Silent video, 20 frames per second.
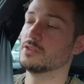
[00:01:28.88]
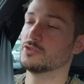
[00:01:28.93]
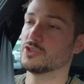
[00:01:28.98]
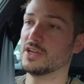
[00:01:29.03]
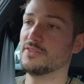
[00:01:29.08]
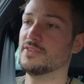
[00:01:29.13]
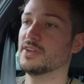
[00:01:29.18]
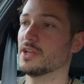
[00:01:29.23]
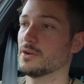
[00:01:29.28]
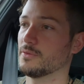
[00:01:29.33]

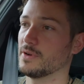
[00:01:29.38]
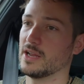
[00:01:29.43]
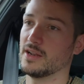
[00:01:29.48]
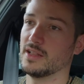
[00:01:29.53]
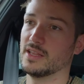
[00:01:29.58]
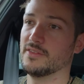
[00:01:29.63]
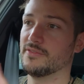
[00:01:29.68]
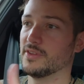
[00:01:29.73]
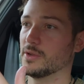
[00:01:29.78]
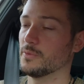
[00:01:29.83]
Driving it around
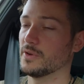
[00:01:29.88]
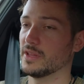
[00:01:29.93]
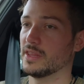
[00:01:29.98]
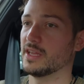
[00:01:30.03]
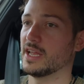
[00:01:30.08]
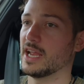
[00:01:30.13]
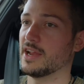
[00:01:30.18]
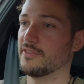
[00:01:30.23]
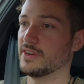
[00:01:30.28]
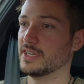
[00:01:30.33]
and living with
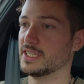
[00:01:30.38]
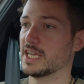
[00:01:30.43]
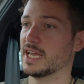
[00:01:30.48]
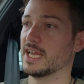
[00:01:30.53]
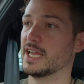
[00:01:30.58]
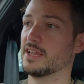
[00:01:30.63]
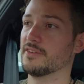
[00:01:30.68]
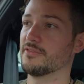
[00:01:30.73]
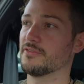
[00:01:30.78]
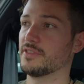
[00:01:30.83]
it every
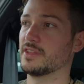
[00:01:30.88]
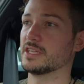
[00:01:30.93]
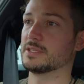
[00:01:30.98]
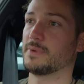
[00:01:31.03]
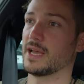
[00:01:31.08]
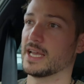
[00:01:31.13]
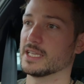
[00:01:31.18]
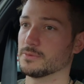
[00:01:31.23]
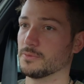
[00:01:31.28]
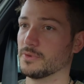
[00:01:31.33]
day for this
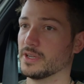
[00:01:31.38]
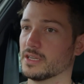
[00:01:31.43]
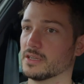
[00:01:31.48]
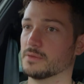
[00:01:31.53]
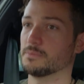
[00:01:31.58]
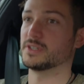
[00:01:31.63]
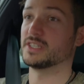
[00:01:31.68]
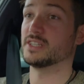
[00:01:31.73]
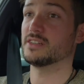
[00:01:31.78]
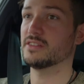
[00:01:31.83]
past week,
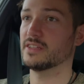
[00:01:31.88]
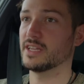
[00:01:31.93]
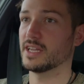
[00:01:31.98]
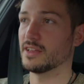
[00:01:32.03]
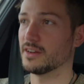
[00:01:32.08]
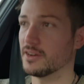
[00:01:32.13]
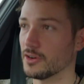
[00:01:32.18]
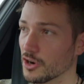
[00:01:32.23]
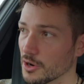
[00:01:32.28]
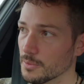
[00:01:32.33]
particularly
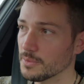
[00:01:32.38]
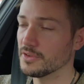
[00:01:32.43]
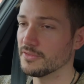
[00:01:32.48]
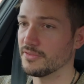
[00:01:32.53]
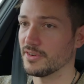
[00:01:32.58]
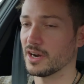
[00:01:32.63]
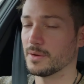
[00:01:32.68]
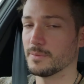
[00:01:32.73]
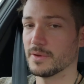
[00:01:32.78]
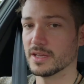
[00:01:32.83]
in an urban
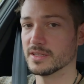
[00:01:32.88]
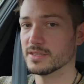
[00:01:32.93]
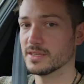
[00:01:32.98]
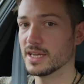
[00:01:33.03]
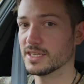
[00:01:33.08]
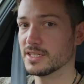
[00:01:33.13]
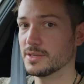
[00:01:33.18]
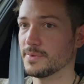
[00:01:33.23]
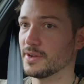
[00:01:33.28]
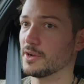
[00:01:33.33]
environment, has
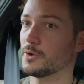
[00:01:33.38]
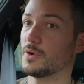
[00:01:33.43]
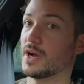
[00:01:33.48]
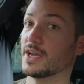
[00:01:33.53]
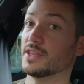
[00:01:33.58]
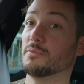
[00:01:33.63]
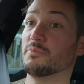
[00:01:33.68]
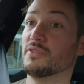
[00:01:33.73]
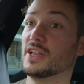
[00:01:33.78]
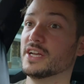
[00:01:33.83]
actually been quite the